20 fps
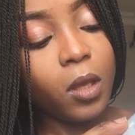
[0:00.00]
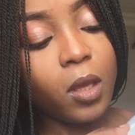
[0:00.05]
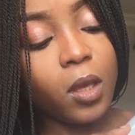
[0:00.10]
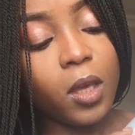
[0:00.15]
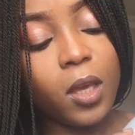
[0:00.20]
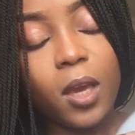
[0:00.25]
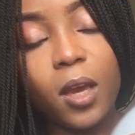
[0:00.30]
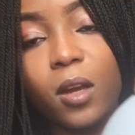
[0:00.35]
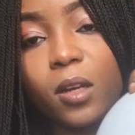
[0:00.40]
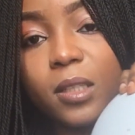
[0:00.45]

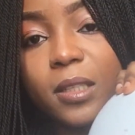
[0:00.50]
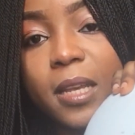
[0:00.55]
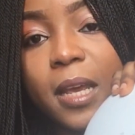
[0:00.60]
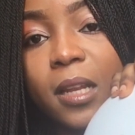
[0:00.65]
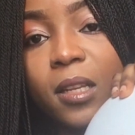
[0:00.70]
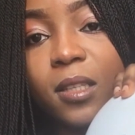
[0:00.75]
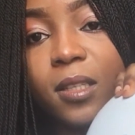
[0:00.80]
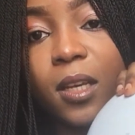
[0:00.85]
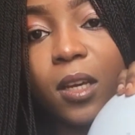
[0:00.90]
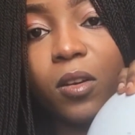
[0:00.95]
Here,
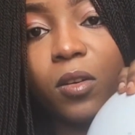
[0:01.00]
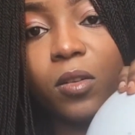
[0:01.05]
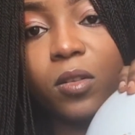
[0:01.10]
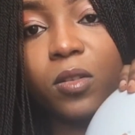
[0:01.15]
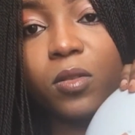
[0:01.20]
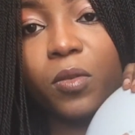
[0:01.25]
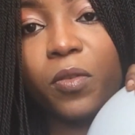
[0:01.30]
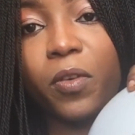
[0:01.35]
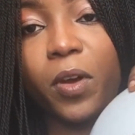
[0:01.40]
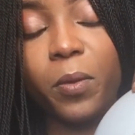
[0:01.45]
10 seconds.
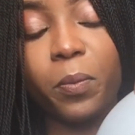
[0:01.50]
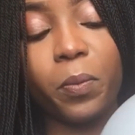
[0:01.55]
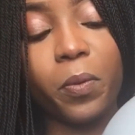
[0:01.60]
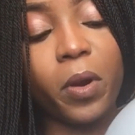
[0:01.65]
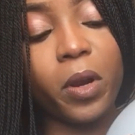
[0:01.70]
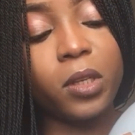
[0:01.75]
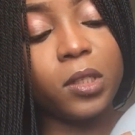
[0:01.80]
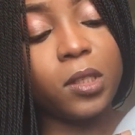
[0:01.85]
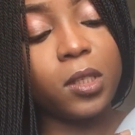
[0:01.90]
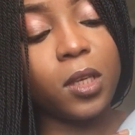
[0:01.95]
So if I
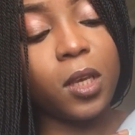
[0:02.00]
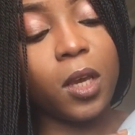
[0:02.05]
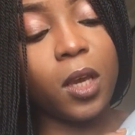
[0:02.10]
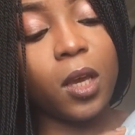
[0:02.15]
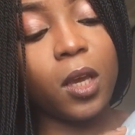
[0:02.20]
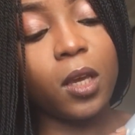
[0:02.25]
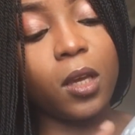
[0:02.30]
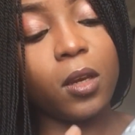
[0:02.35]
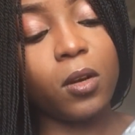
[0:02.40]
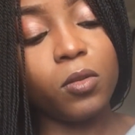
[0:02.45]
press
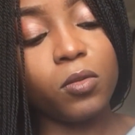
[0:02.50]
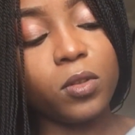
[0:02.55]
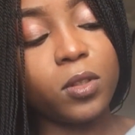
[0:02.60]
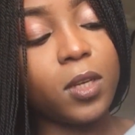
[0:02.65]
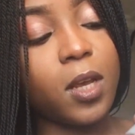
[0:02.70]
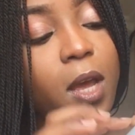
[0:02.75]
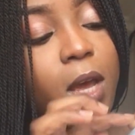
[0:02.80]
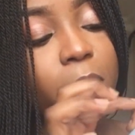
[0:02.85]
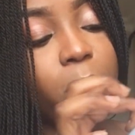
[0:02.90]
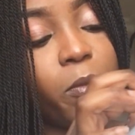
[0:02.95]
here, it'll
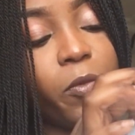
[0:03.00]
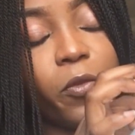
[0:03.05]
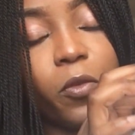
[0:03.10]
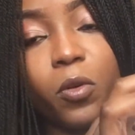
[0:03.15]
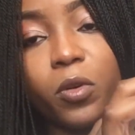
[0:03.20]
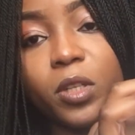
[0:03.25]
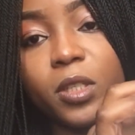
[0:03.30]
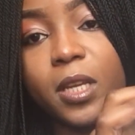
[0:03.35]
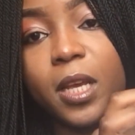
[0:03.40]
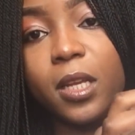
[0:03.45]
time
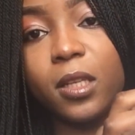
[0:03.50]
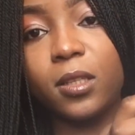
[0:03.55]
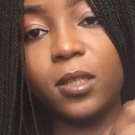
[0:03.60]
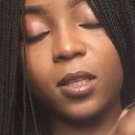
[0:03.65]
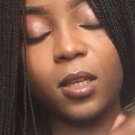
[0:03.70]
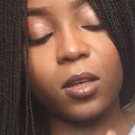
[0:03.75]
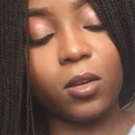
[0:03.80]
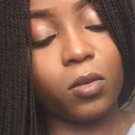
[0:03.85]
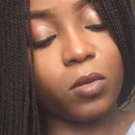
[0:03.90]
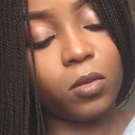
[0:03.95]
for 10
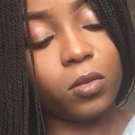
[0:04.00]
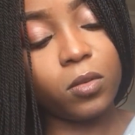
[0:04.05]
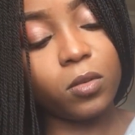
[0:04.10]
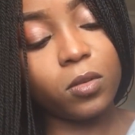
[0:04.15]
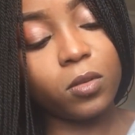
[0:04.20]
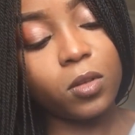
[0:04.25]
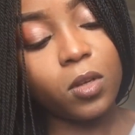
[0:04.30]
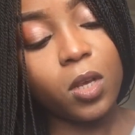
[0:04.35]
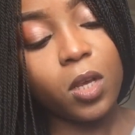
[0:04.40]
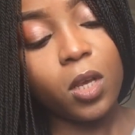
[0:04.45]

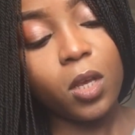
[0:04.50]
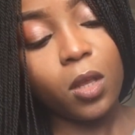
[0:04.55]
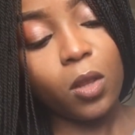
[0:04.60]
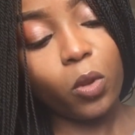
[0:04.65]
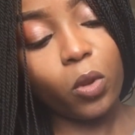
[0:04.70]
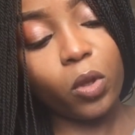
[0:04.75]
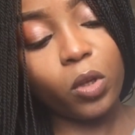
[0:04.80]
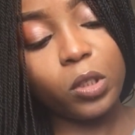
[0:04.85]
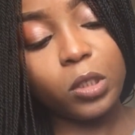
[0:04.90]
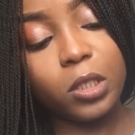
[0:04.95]
seconds,
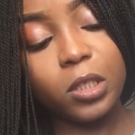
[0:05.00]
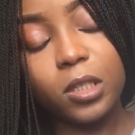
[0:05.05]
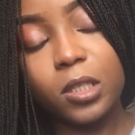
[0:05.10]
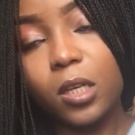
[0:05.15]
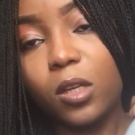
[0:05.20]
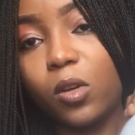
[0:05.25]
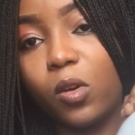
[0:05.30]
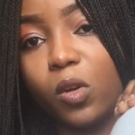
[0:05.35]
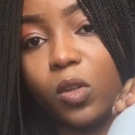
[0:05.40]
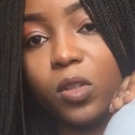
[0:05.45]
30
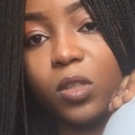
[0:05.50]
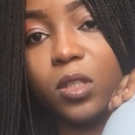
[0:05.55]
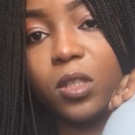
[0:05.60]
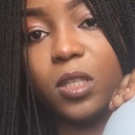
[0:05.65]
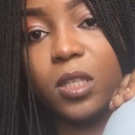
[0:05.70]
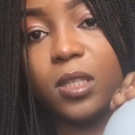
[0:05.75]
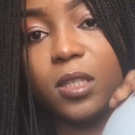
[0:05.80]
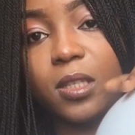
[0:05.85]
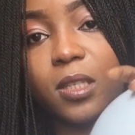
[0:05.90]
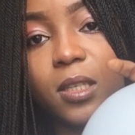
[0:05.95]
seconds,
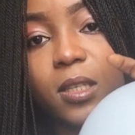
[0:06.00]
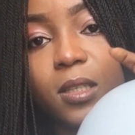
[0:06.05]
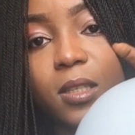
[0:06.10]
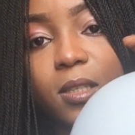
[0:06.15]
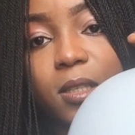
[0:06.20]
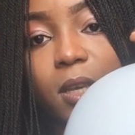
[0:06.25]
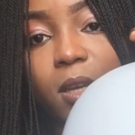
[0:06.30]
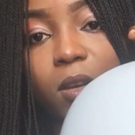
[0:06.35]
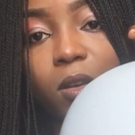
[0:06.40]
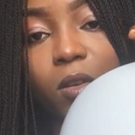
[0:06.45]
60
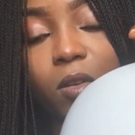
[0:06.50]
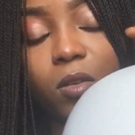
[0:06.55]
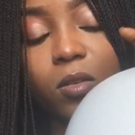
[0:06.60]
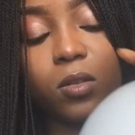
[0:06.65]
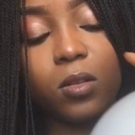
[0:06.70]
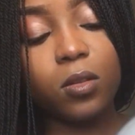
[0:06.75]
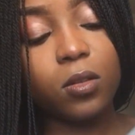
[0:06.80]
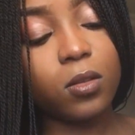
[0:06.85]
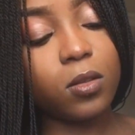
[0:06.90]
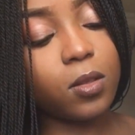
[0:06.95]

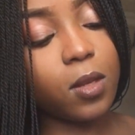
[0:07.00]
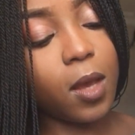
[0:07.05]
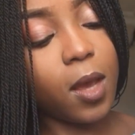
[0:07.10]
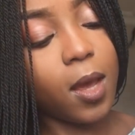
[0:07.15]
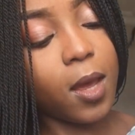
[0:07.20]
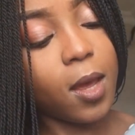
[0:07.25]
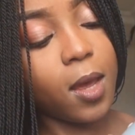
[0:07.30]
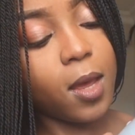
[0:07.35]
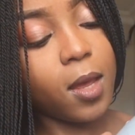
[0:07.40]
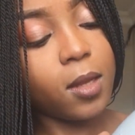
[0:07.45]
seconds,
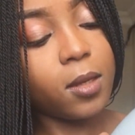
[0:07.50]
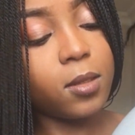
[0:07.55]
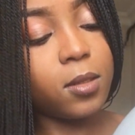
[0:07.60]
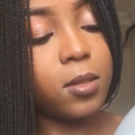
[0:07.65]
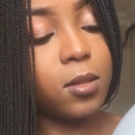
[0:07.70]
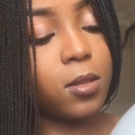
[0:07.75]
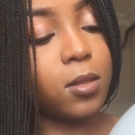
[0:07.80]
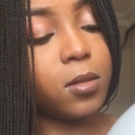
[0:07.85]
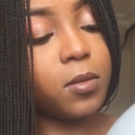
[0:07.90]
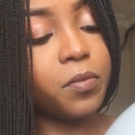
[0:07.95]

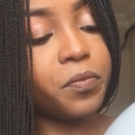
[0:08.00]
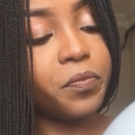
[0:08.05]
and